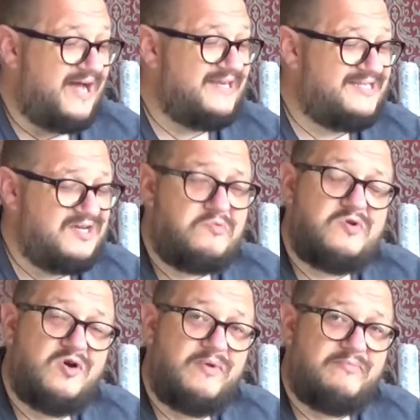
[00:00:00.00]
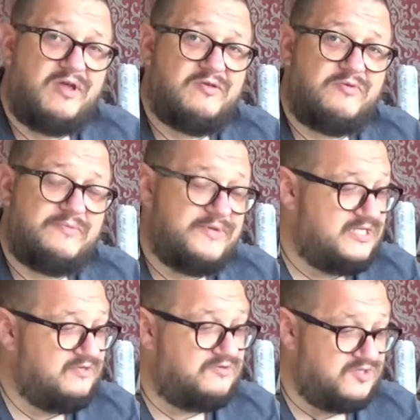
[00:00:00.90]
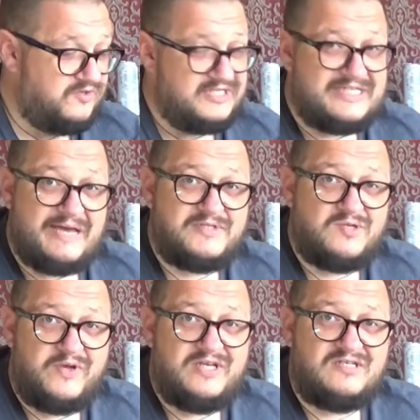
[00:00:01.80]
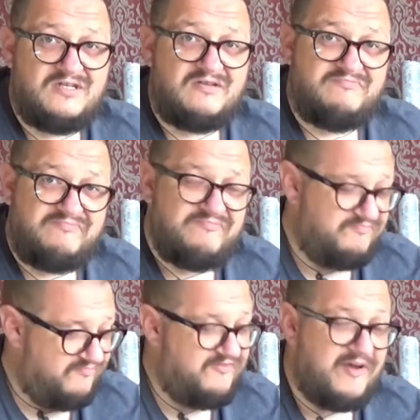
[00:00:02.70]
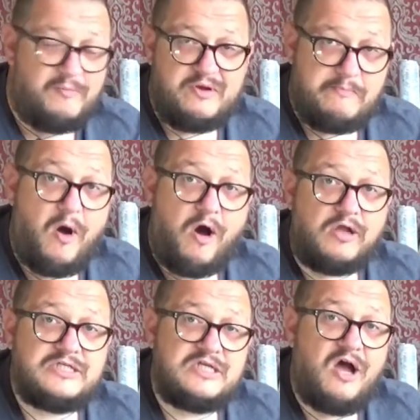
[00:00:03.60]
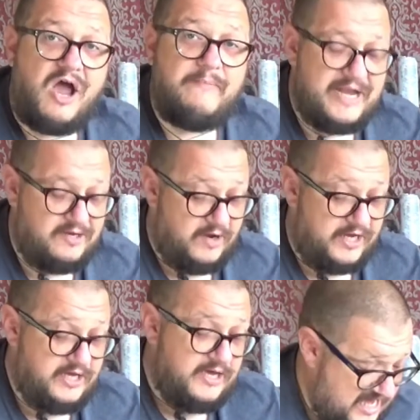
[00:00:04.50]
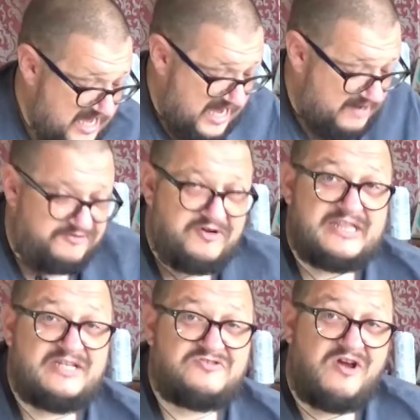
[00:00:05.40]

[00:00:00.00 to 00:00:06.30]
I don't normally bother with them until sort of the depths of winter, you know, February, March time anyway. I'm afraid the dry